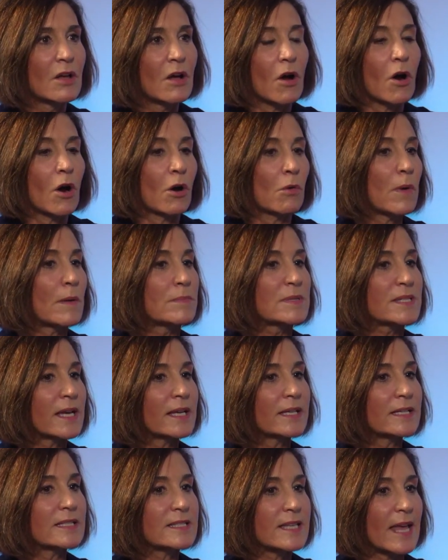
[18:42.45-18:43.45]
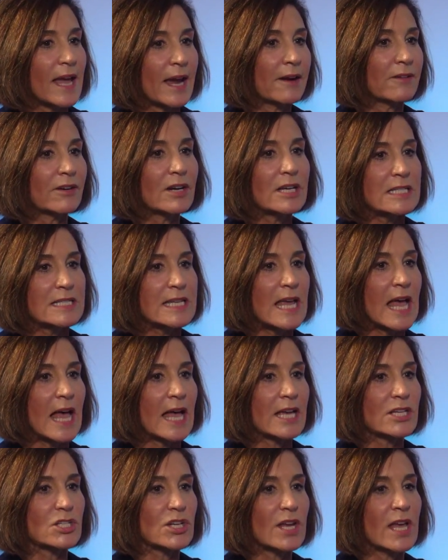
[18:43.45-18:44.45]
Our website is
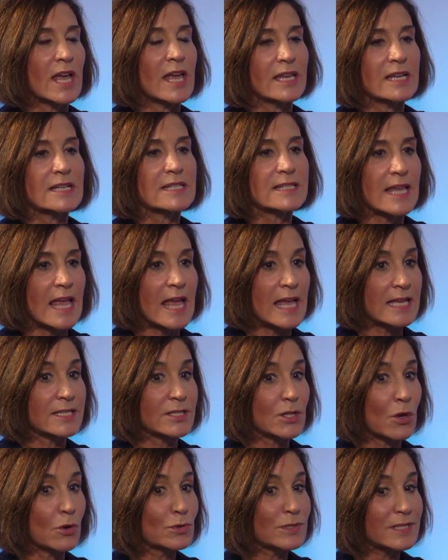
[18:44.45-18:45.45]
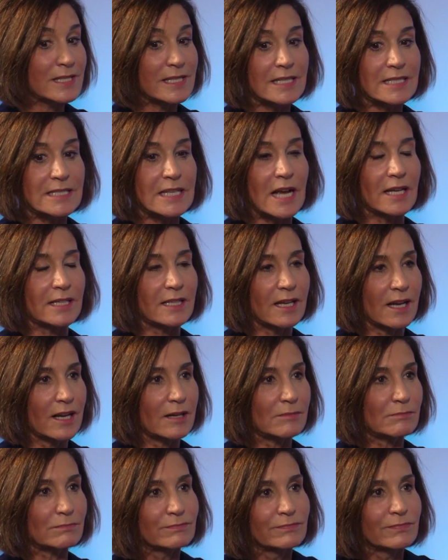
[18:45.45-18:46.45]

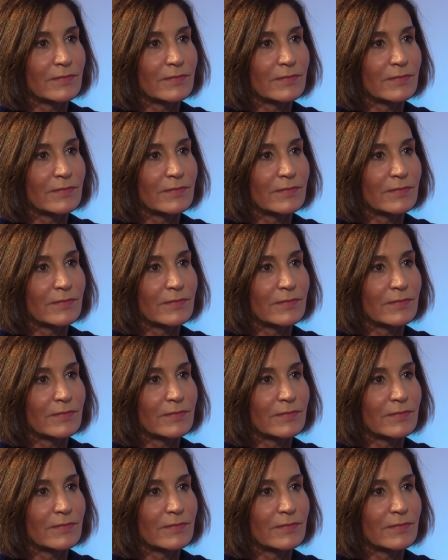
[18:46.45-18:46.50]
harrah-asssoc.com.